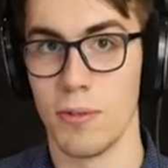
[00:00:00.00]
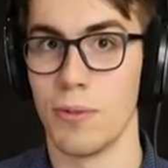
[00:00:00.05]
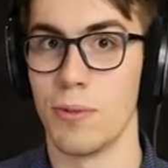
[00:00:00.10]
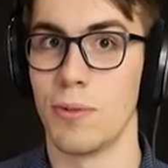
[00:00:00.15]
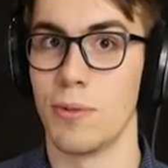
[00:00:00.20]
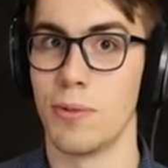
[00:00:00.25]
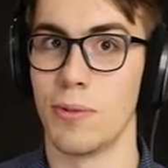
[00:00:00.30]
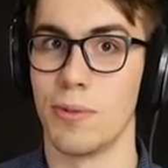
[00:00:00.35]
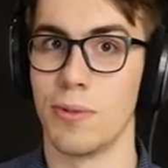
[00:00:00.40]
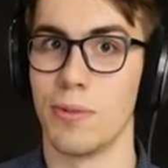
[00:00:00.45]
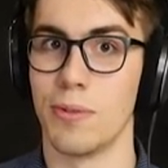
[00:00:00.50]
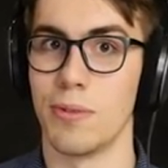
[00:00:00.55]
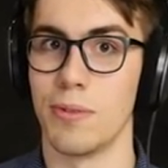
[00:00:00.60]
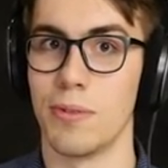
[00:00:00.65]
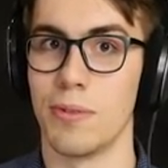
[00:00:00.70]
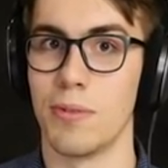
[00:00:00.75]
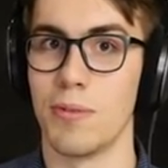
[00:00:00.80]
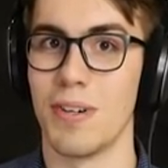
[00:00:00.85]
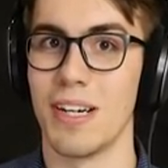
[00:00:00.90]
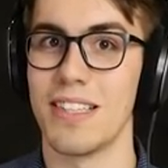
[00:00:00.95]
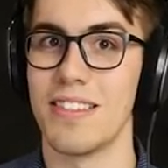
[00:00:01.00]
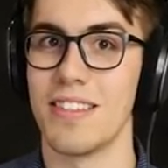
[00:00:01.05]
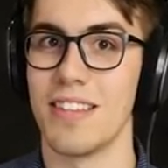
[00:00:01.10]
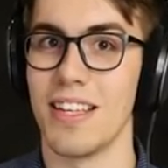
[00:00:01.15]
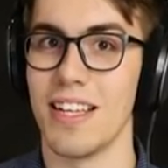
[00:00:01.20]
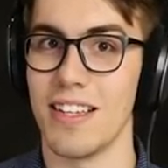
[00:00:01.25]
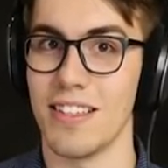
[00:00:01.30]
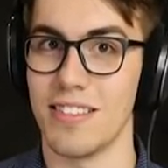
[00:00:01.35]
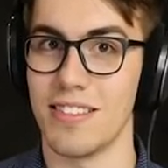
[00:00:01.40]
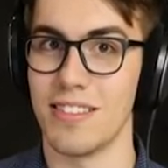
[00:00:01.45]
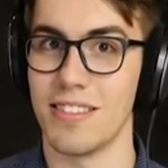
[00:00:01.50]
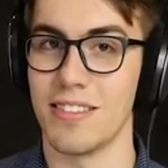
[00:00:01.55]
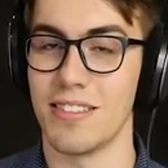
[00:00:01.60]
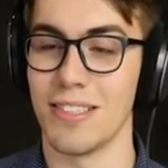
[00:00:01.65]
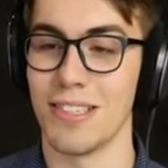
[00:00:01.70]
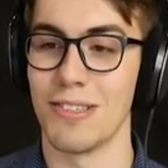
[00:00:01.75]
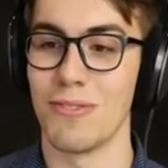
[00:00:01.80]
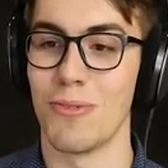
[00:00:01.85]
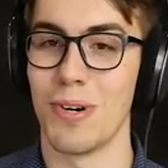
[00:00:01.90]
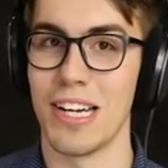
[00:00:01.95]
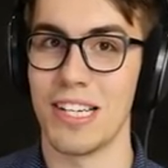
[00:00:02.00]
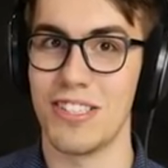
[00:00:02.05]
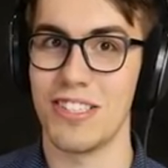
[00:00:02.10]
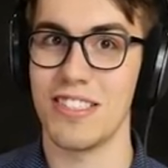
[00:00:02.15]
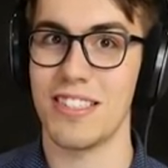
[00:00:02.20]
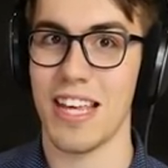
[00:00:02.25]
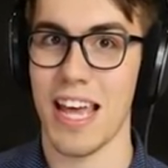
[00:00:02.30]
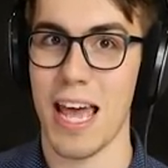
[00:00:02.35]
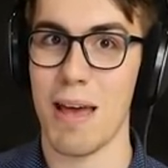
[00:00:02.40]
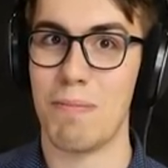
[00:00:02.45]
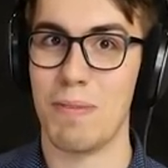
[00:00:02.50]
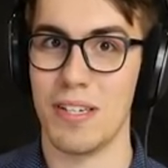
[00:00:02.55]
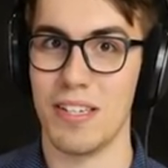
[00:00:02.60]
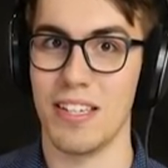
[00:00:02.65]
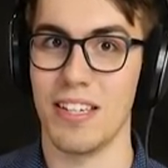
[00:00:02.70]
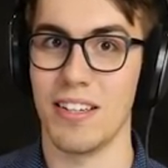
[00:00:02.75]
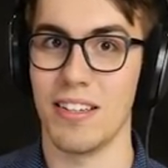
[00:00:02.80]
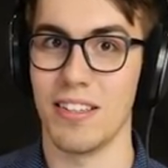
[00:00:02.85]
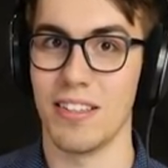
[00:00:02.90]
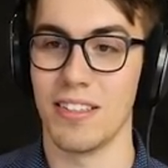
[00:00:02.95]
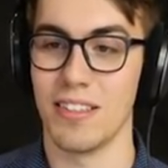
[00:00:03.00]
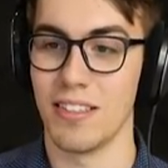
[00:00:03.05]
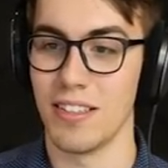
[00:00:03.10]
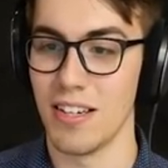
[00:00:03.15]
Ooh, what's this? What just happened here?